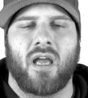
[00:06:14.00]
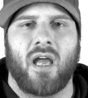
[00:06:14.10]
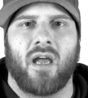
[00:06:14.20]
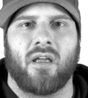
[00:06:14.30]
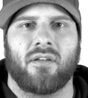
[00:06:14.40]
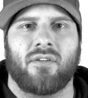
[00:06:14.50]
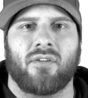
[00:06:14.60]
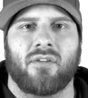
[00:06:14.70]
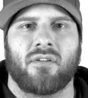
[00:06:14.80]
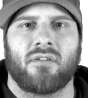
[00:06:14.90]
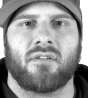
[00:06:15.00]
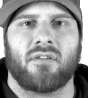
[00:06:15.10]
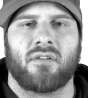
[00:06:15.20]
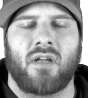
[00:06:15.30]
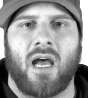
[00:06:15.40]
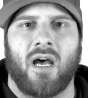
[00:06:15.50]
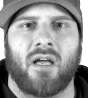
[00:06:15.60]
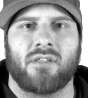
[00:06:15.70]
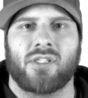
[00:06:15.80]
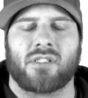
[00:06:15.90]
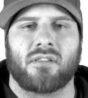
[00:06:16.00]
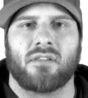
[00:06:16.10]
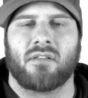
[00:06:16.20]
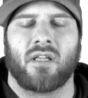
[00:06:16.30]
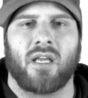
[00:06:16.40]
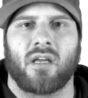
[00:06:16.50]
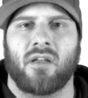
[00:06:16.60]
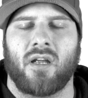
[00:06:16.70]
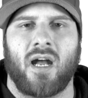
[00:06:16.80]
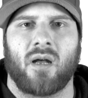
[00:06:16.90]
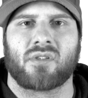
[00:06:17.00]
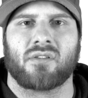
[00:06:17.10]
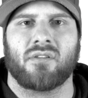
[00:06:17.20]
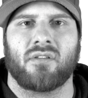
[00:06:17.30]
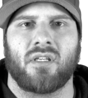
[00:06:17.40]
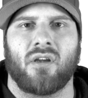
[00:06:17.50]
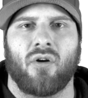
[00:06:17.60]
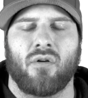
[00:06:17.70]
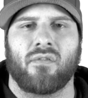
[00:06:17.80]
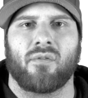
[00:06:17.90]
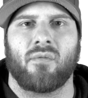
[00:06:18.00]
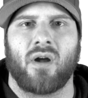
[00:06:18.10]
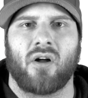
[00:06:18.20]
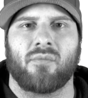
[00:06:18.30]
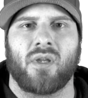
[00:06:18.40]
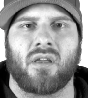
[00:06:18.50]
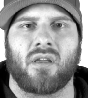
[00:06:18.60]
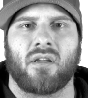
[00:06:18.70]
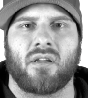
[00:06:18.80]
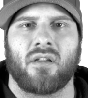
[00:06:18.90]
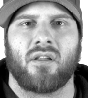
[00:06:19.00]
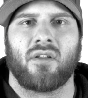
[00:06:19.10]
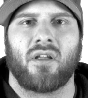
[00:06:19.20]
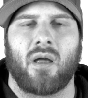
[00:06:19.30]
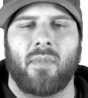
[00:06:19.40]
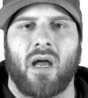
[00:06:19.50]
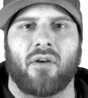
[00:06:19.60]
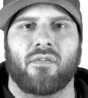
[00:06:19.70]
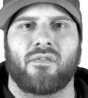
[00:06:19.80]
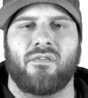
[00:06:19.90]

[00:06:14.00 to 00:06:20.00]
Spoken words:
and had just like an absolutely overwhelming amount of